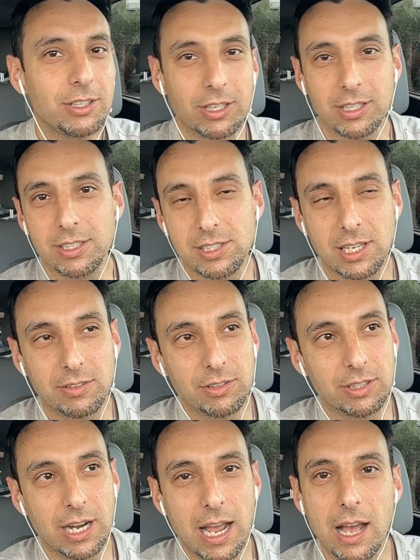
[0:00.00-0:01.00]
You're going to save
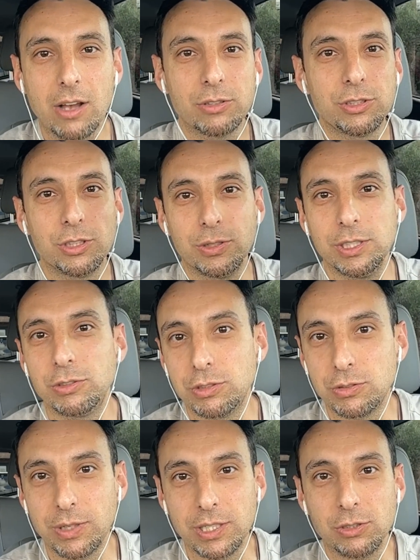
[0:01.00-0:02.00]
your house. Your
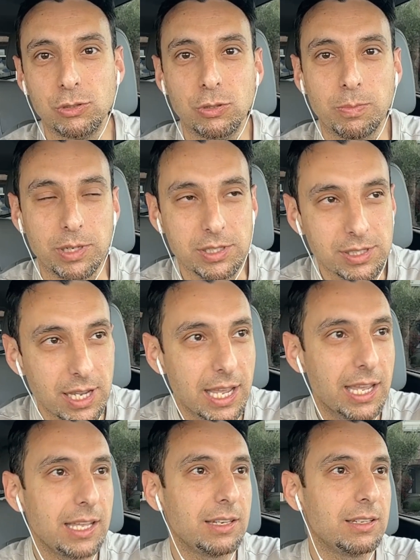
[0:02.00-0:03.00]
interest rate's
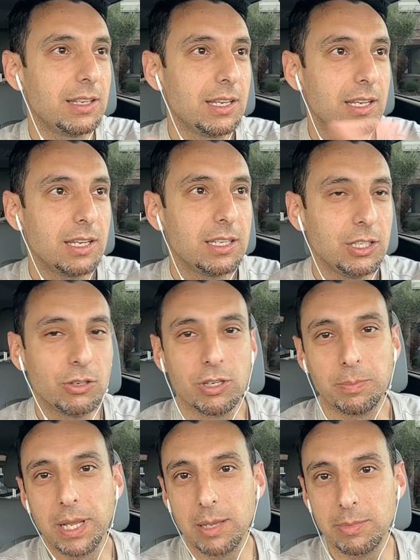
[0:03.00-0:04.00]
2%.
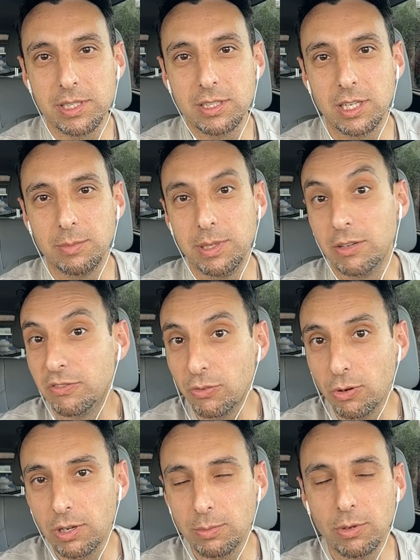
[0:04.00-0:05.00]
Your payment's going to be
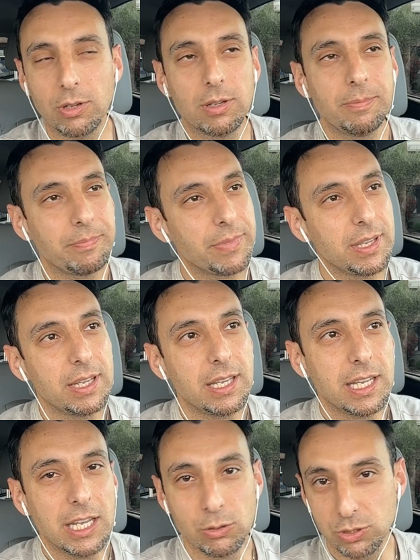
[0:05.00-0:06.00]
affordable.
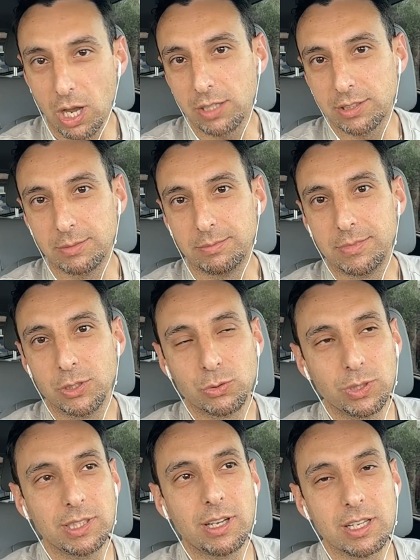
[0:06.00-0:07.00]
It was awesome. It was
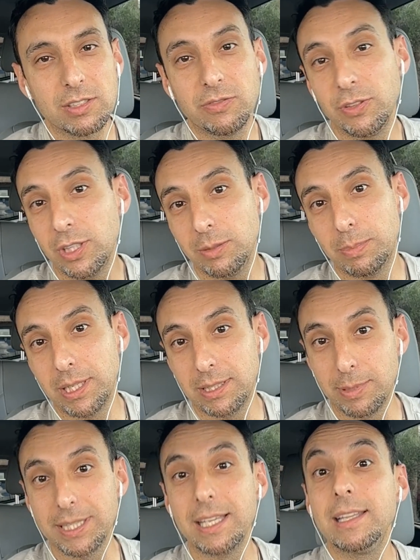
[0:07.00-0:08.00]
really awesome feeling, but
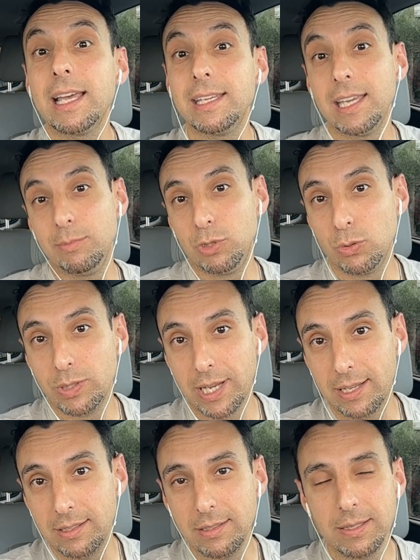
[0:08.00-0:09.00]
then that came to an
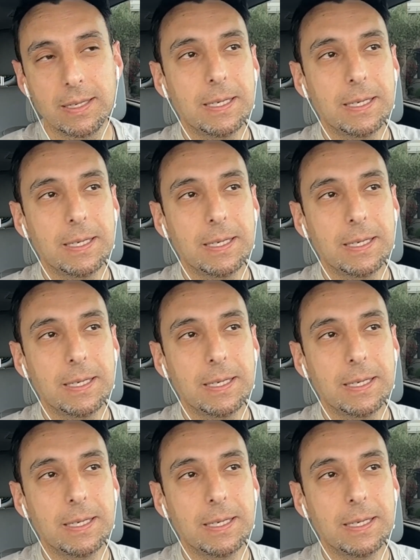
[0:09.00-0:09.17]
end.